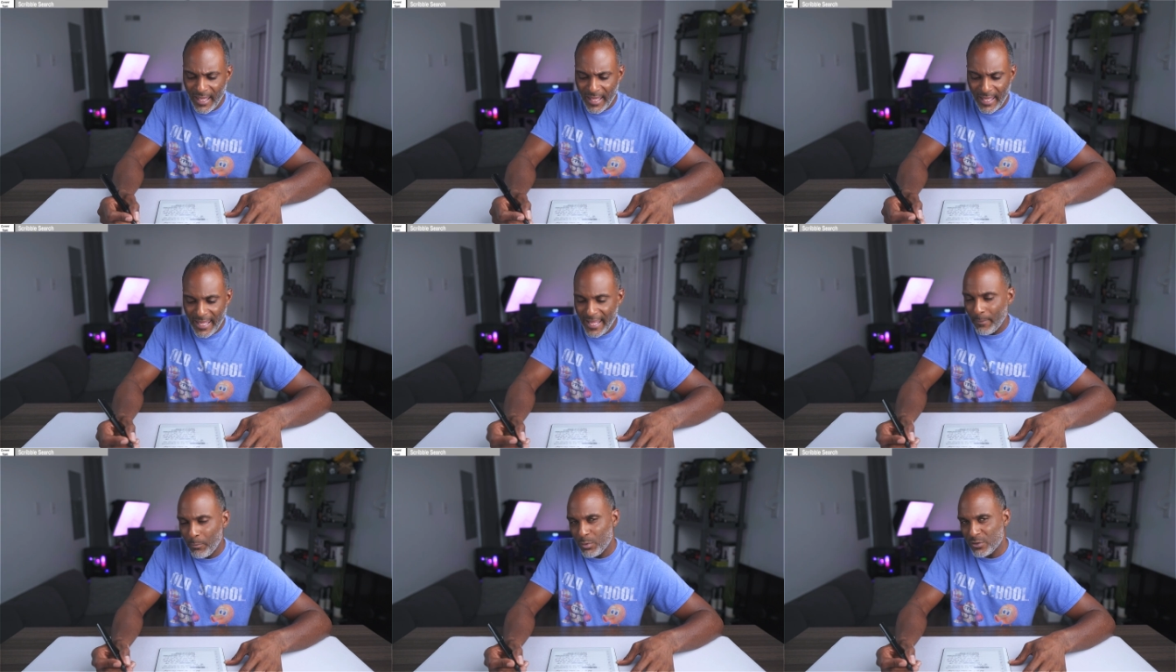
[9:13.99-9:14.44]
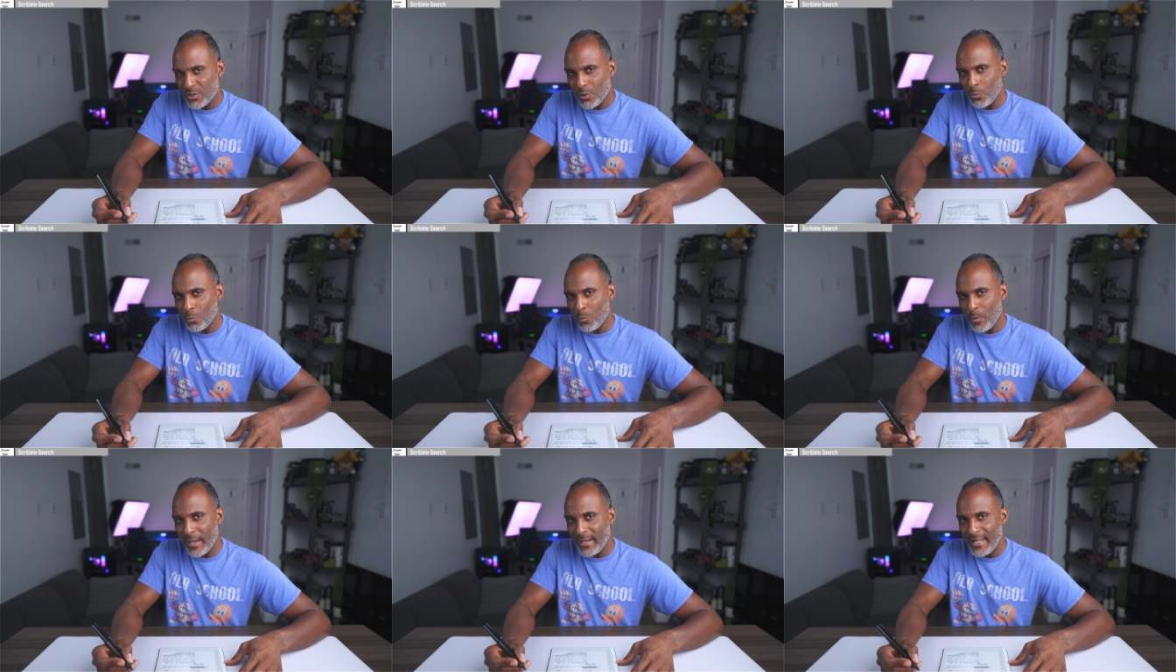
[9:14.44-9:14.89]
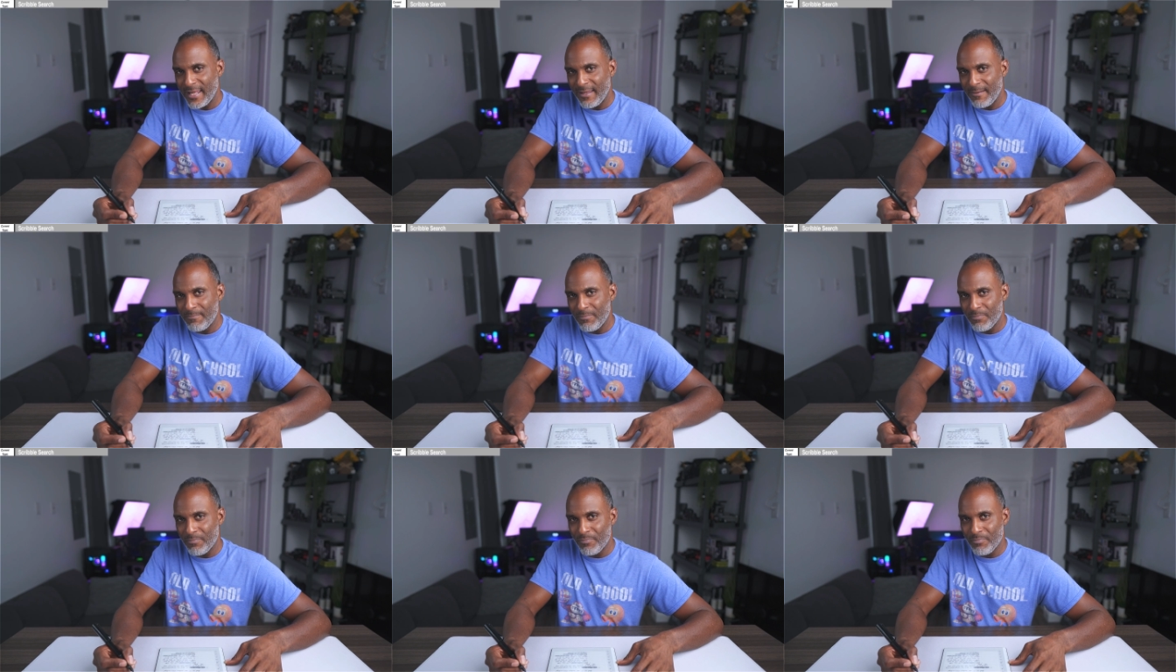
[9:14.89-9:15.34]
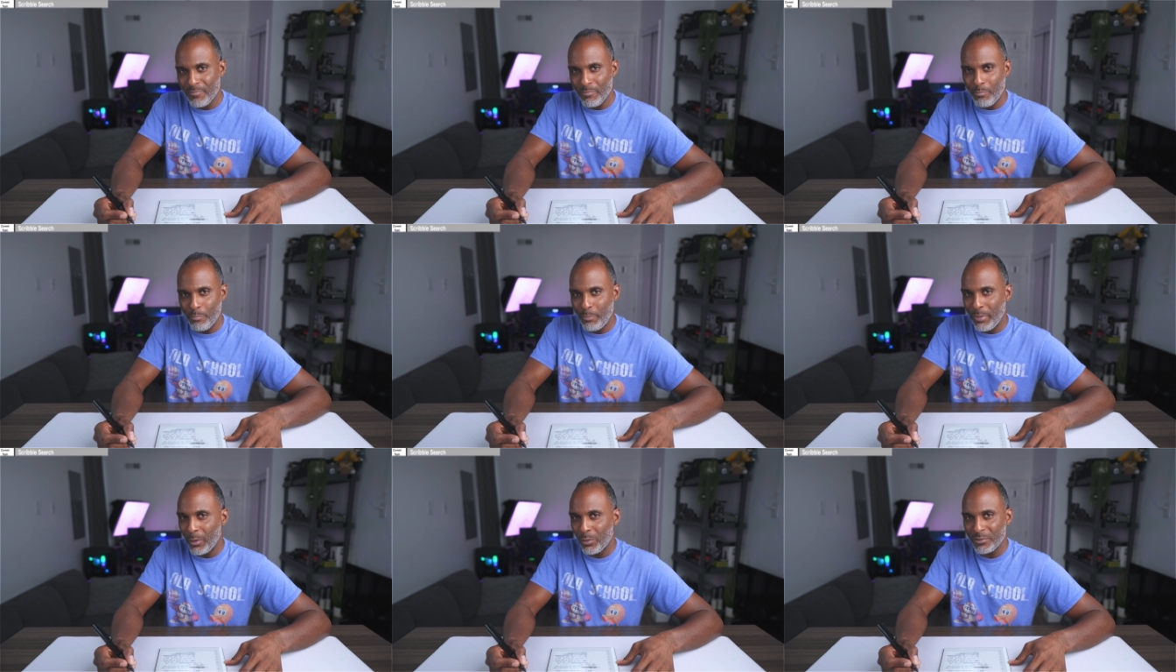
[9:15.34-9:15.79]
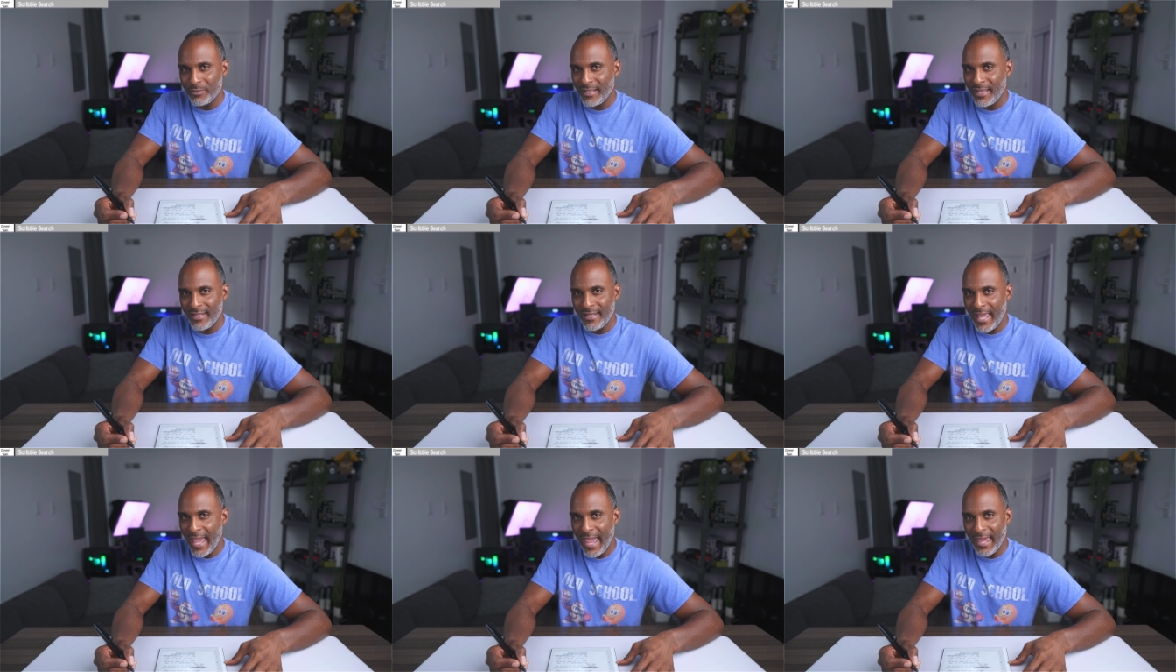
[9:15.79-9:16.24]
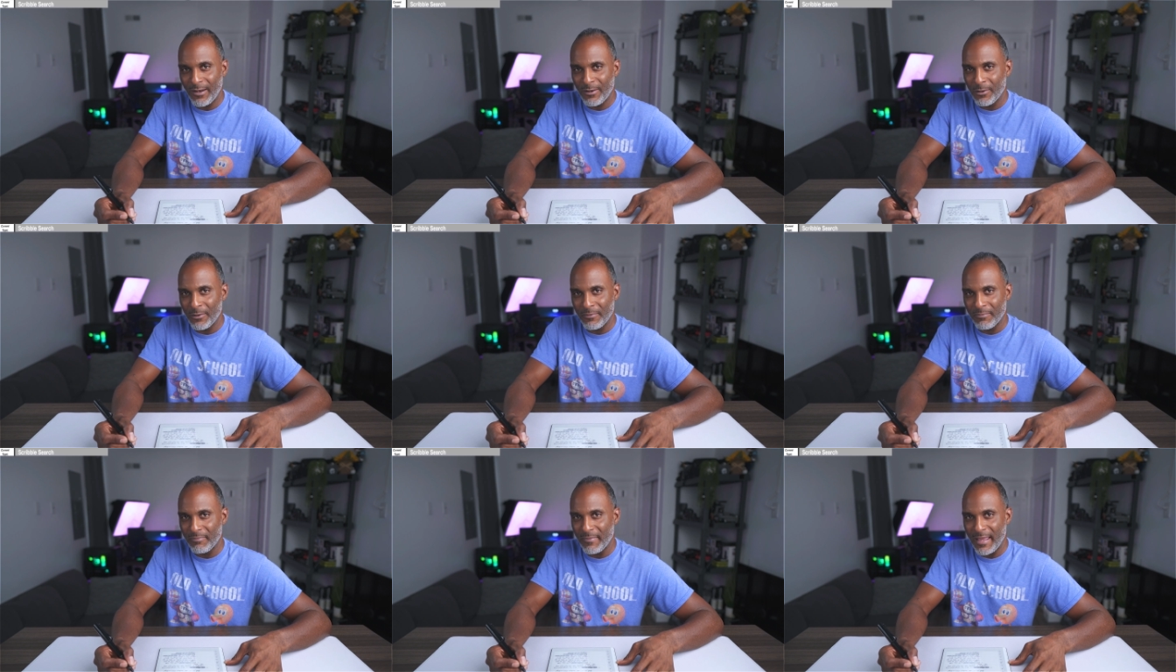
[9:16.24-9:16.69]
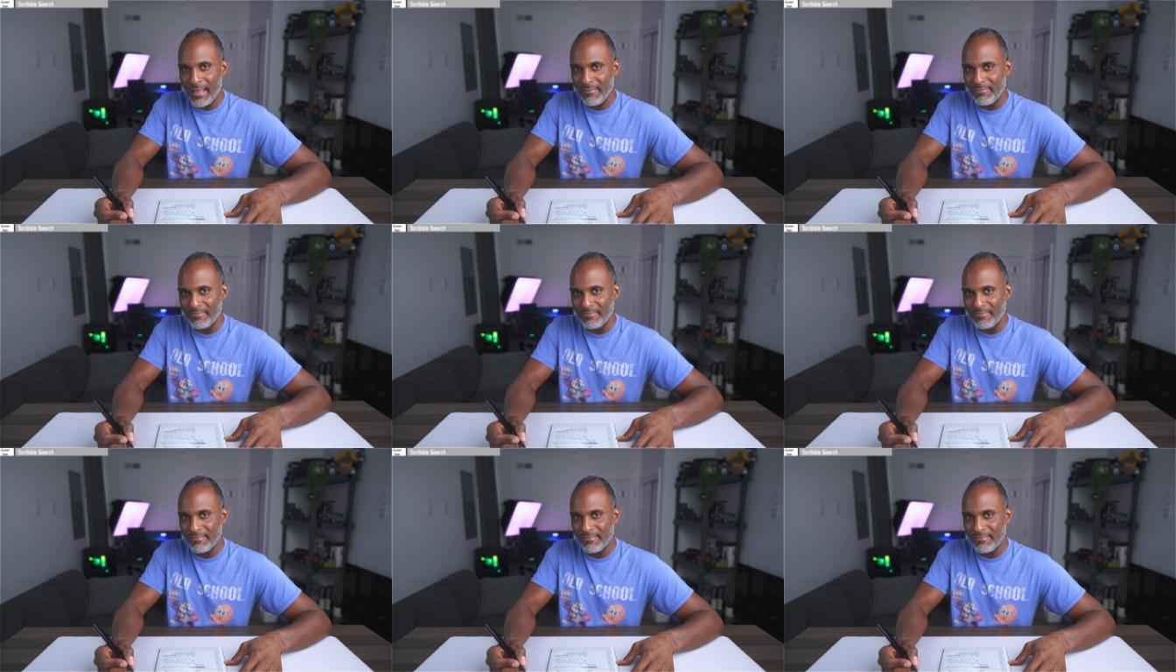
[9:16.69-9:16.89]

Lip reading: it was a ready built-in header